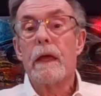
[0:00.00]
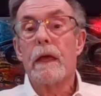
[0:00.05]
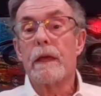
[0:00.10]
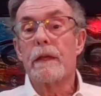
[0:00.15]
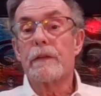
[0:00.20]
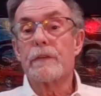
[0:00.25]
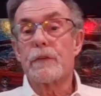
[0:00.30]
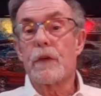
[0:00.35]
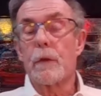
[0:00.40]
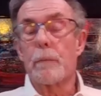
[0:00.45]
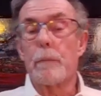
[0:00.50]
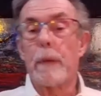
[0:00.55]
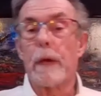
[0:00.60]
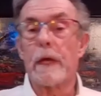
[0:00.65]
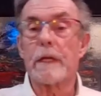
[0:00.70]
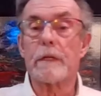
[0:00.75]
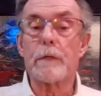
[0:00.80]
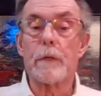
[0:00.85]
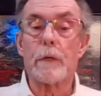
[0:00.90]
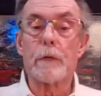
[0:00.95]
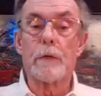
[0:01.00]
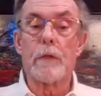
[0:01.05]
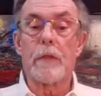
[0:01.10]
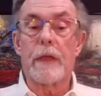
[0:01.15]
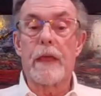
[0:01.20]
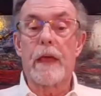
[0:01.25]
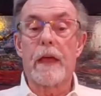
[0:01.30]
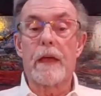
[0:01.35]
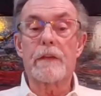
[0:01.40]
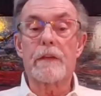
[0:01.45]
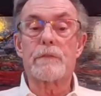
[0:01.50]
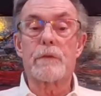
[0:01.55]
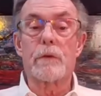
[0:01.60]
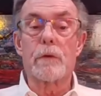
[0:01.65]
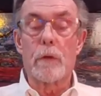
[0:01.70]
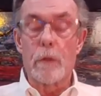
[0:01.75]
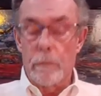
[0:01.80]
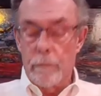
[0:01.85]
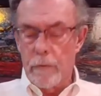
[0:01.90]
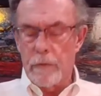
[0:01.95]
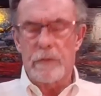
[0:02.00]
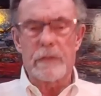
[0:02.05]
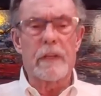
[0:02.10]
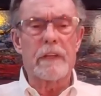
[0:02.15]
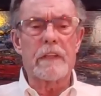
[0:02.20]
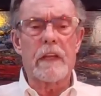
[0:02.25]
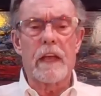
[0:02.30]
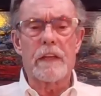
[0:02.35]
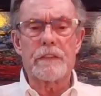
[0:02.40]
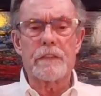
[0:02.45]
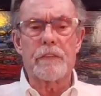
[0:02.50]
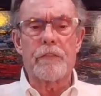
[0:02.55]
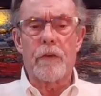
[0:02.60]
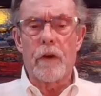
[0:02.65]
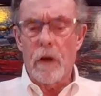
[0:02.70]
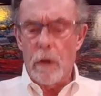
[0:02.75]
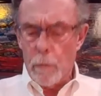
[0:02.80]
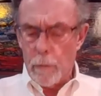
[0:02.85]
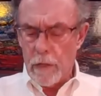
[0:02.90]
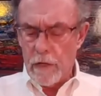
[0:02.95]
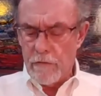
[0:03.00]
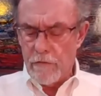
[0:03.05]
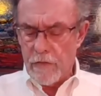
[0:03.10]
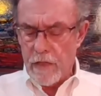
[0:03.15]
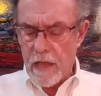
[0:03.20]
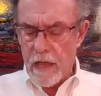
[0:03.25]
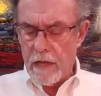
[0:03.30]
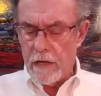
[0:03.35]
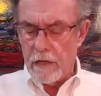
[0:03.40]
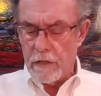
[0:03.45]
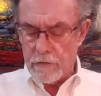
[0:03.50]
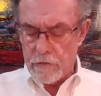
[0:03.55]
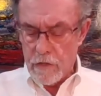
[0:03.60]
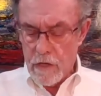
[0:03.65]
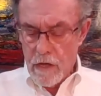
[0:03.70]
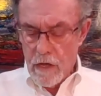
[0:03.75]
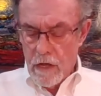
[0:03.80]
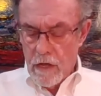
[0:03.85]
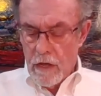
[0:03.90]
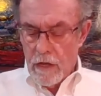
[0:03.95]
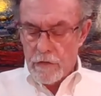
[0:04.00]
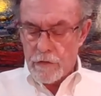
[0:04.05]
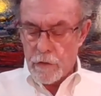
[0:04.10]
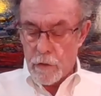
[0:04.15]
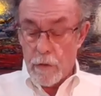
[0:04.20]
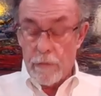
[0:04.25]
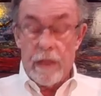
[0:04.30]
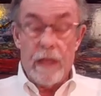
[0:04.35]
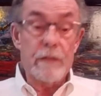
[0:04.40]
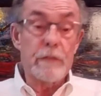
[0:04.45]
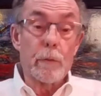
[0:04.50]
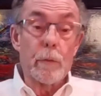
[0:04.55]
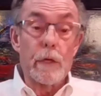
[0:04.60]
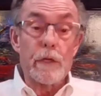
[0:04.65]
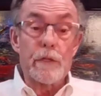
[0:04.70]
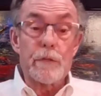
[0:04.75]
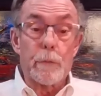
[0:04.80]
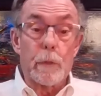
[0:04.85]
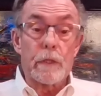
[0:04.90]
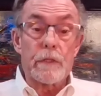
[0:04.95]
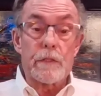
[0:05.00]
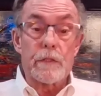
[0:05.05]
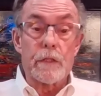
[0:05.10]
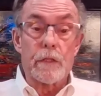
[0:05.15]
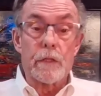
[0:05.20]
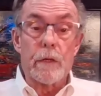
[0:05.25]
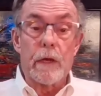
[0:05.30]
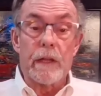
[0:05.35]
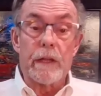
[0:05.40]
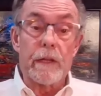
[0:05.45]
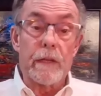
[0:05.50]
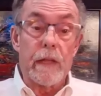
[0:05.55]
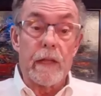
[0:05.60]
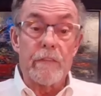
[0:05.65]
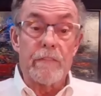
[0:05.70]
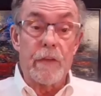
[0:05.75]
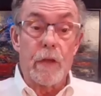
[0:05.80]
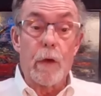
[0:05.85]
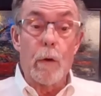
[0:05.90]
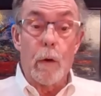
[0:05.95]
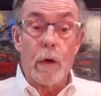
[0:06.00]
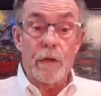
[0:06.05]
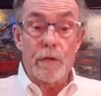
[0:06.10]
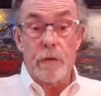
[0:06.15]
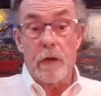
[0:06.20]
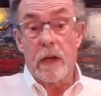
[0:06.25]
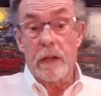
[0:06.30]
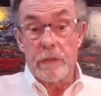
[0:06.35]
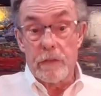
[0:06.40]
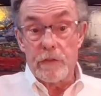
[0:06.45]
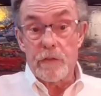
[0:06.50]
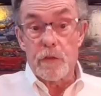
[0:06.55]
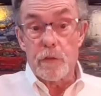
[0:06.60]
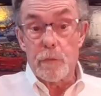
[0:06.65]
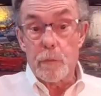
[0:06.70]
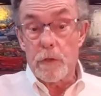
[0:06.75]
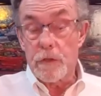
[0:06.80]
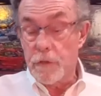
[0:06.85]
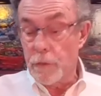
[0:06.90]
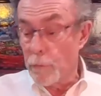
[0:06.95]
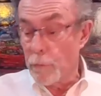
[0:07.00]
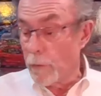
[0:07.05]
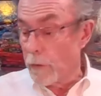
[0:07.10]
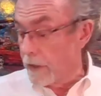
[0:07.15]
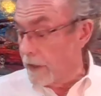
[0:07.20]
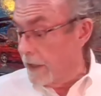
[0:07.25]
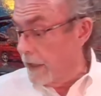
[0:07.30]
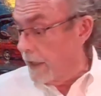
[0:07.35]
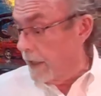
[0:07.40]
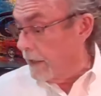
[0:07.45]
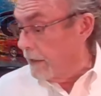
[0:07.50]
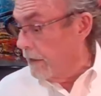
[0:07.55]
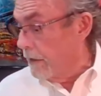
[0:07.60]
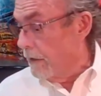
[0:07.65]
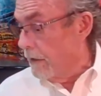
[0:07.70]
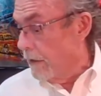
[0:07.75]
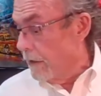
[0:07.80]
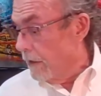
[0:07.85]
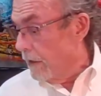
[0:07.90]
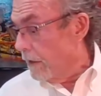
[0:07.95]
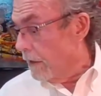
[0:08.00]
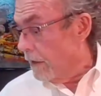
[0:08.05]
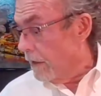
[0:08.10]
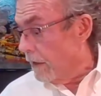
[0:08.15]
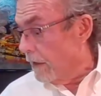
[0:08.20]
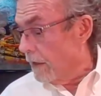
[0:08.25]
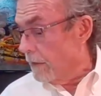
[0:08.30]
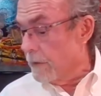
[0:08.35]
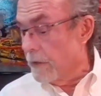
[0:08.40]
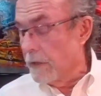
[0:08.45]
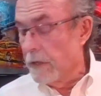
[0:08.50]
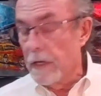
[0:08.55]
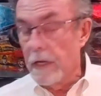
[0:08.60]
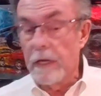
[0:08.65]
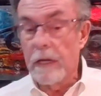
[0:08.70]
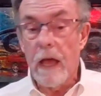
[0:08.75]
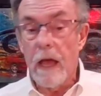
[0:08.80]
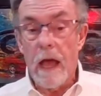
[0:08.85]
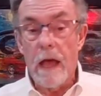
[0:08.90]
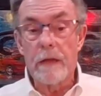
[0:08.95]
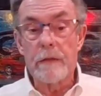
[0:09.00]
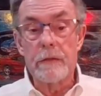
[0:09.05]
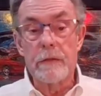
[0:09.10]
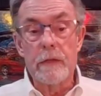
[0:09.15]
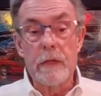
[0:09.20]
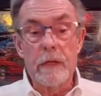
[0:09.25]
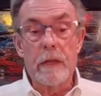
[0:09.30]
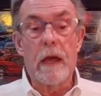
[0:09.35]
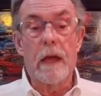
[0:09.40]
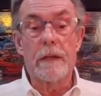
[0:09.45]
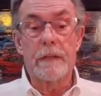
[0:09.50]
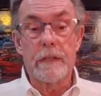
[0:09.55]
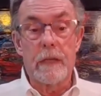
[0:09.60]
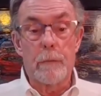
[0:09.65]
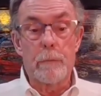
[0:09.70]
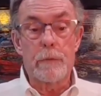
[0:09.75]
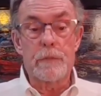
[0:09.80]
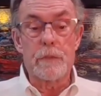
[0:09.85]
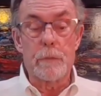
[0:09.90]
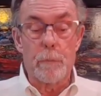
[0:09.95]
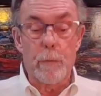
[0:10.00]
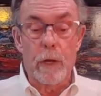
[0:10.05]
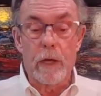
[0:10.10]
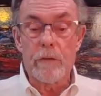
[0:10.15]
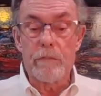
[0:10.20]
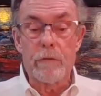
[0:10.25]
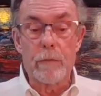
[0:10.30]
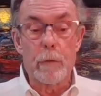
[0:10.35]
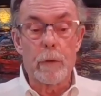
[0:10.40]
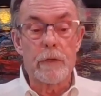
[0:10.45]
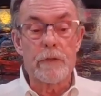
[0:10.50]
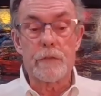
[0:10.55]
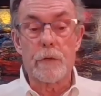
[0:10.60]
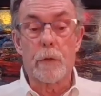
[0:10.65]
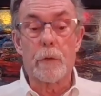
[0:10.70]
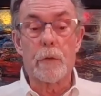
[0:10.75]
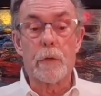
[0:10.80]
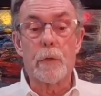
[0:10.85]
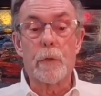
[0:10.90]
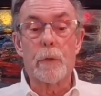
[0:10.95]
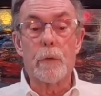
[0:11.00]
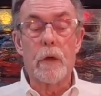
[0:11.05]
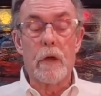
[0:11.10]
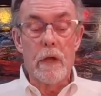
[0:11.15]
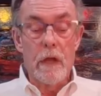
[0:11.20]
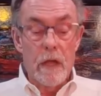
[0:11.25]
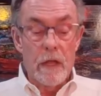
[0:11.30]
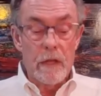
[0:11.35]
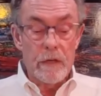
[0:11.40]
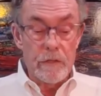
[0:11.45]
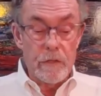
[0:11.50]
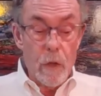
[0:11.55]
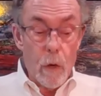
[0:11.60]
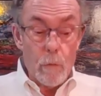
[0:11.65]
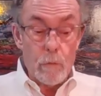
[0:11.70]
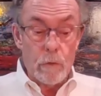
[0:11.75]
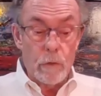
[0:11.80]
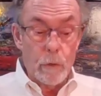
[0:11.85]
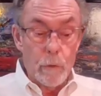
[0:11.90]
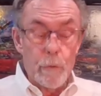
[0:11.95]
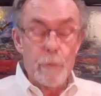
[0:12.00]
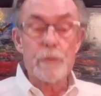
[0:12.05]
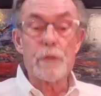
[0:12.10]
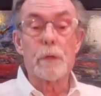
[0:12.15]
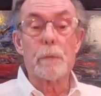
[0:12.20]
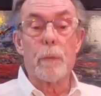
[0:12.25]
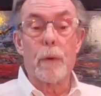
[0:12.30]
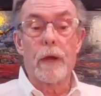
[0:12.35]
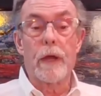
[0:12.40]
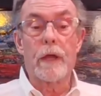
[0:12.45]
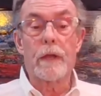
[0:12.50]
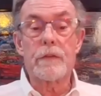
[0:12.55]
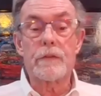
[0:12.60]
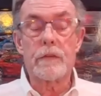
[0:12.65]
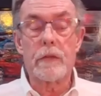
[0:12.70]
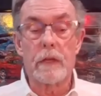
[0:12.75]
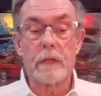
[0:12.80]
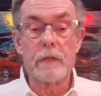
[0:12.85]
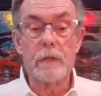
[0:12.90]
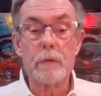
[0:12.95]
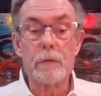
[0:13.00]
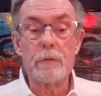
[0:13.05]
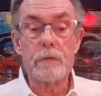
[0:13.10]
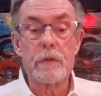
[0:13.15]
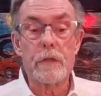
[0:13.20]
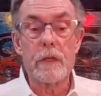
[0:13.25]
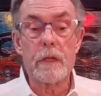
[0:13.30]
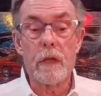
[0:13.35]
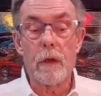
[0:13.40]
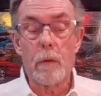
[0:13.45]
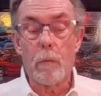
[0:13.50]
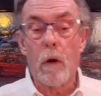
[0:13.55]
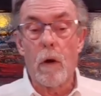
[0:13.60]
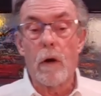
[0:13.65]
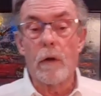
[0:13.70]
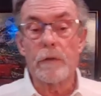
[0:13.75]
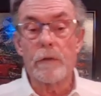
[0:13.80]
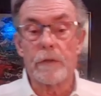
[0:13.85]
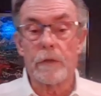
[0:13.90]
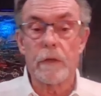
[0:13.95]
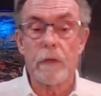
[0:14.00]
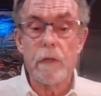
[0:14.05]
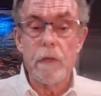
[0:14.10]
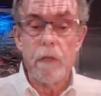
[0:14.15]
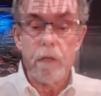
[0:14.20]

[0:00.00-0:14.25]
as a competitor to the Castrol, the SFR, or whatever that is. So that's what we switched to. And if you go on track, this is what you really need. You need high temperature brake fluid so you don't lose your brakes and use the wall to